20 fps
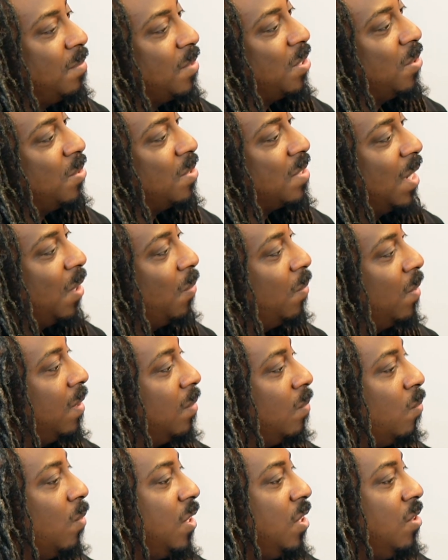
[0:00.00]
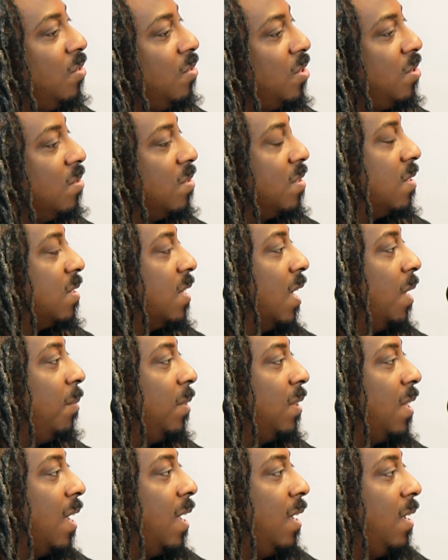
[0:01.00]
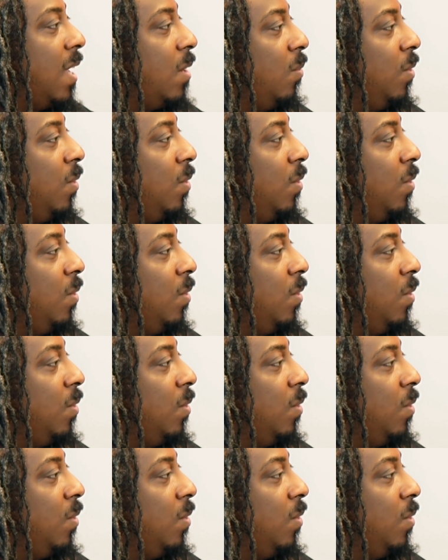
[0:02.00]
So it's like, what do you choose to say with that,